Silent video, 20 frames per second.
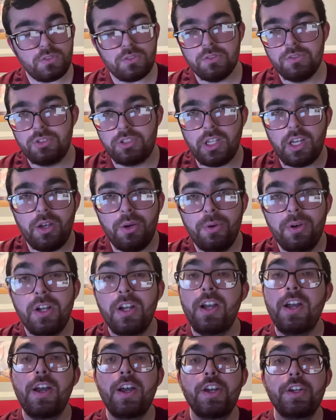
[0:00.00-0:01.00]
So
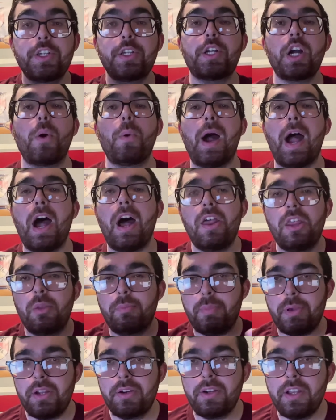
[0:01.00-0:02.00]
you go out of the
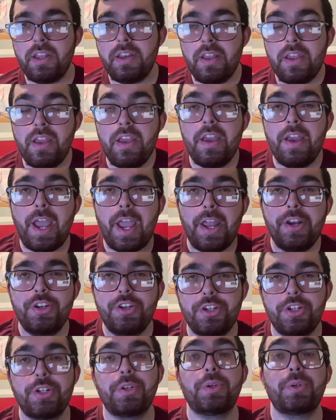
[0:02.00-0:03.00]
period and
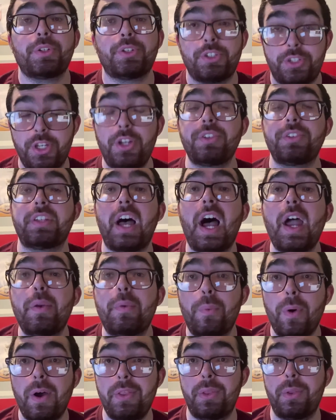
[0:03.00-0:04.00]
you're still tied
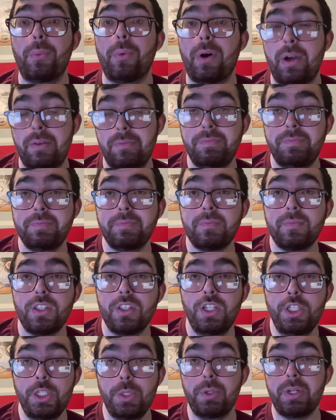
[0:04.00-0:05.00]
one to one.
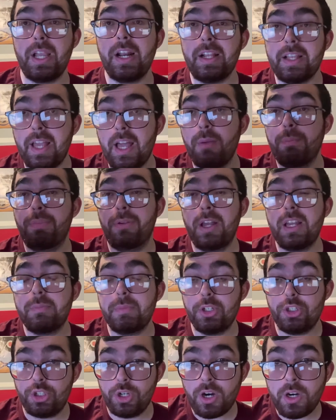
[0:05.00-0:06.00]
You were getting outplayed
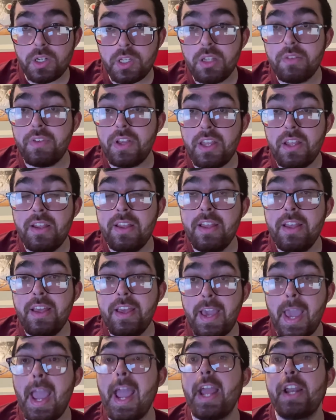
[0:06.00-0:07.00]
majority of it,
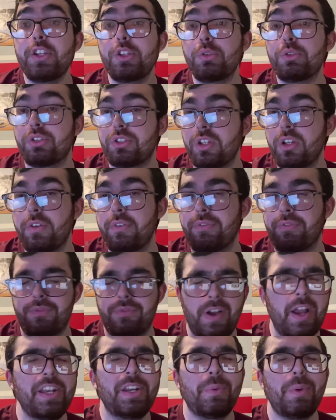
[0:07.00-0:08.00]
and you still
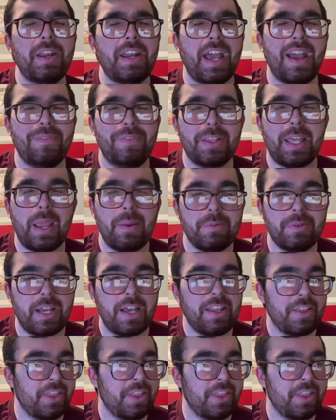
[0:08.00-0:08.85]
find a way to have the game tied.